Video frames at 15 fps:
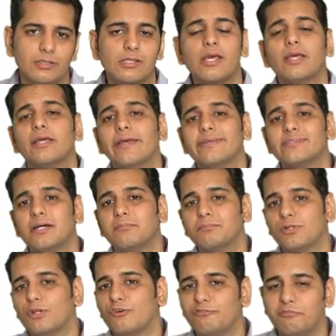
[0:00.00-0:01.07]
Take
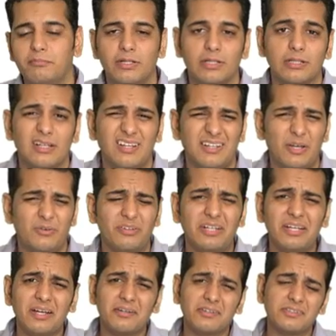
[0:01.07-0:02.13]
example of milk. Now,
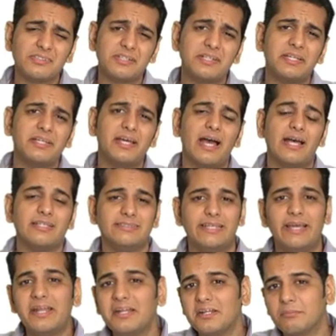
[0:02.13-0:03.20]
electricity has
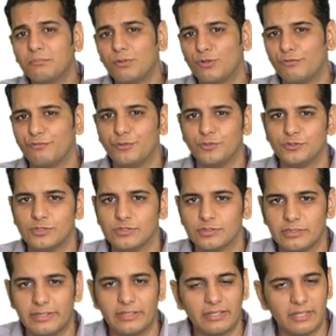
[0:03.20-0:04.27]
n number of users.
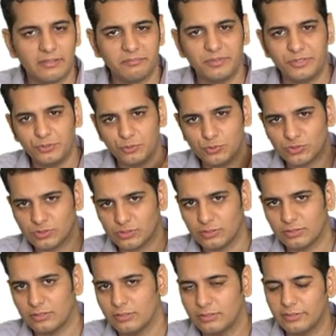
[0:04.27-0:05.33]
It can be used
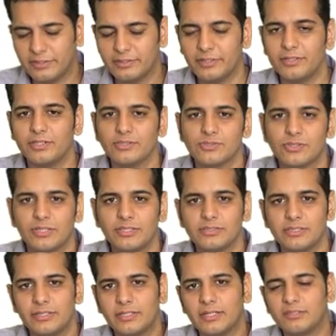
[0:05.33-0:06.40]
in
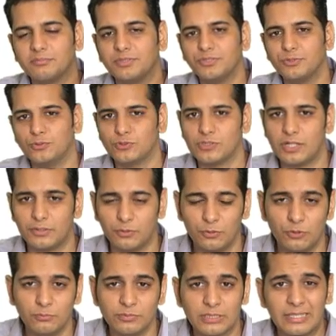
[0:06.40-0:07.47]
industries, it can be used at
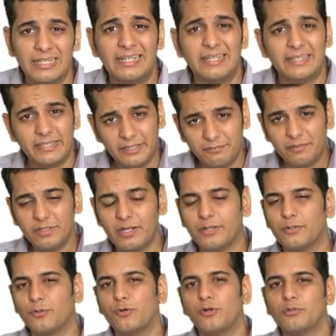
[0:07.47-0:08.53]
homes. Even
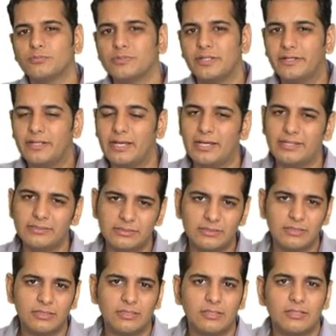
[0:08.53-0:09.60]
at homes, it has
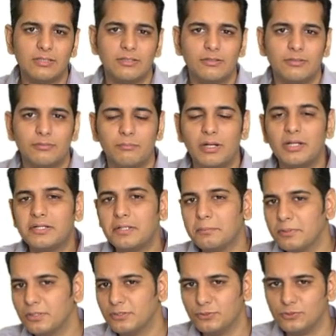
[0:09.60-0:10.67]

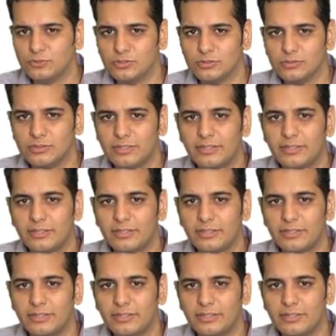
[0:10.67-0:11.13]
multiple uses.